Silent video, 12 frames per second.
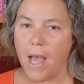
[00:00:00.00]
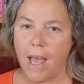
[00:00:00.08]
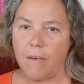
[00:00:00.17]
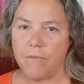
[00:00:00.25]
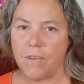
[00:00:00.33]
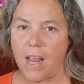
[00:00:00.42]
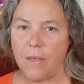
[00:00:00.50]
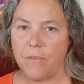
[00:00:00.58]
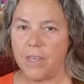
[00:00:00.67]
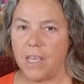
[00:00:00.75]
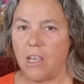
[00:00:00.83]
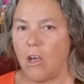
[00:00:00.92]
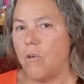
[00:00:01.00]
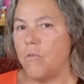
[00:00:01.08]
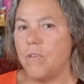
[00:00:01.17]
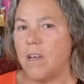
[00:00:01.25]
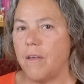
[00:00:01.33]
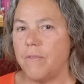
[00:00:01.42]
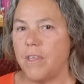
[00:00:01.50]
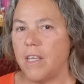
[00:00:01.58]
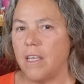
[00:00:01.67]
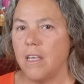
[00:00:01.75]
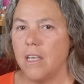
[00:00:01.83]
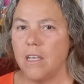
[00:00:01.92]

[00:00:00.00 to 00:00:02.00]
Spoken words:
have nothing, own nothing,